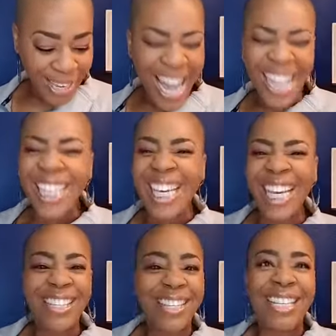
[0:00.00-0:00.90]

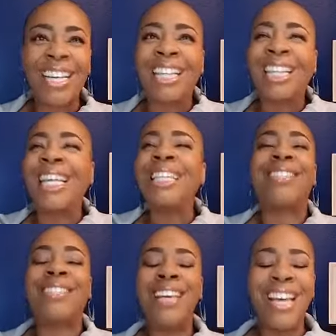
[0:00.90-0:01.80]
Elegance and
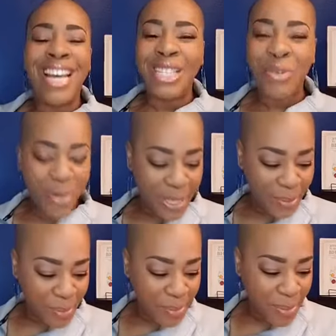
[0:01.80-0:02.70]
glitz is what
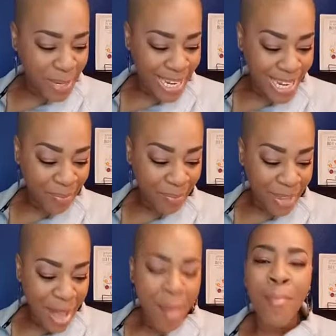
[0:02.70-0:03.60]
it will be.
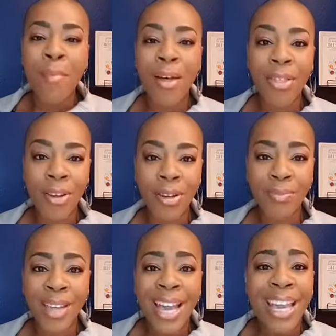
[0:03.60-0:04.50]
Mother,
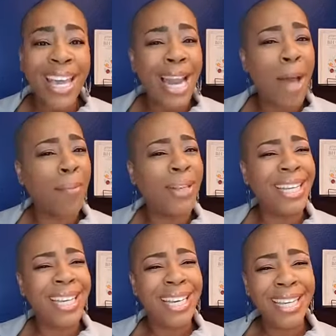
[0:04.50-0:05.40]
can I
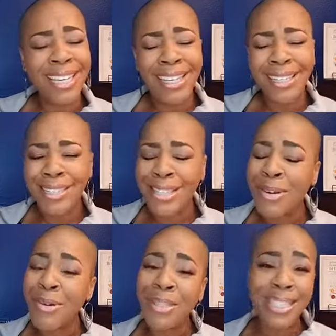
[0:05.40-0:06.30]
please
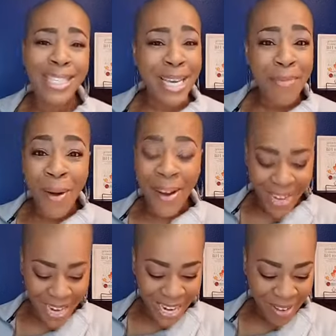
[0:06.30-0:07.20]
throw a tea
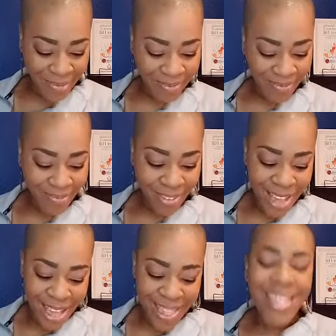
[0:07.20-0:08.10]
party?
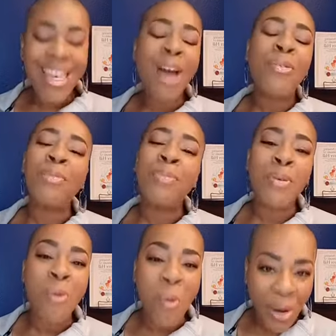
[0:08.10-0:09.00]
That would be
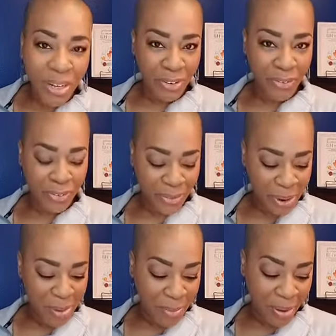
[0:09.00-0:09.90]
wonderful,
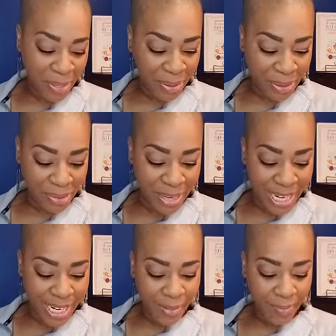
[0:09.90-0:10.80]
her mother agreed.